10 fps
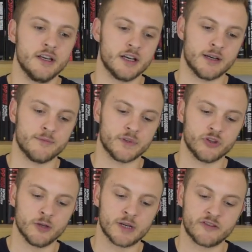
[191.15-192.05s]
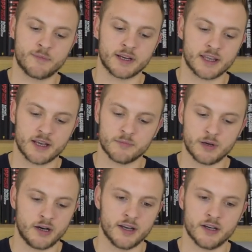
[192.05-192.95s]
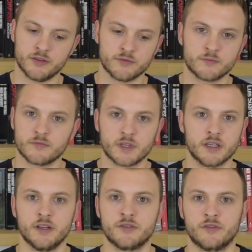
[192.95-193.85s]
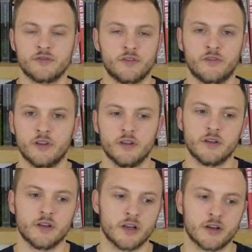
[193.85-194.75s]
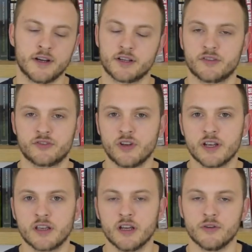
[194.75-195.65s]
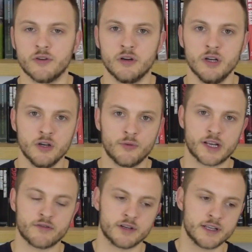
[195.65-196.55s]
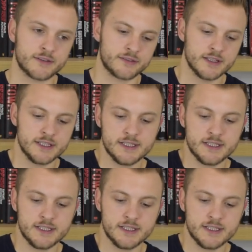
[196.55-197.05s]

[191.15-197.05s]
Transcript: Normally we've been getting by on, you know, just a great striker or whatever it is.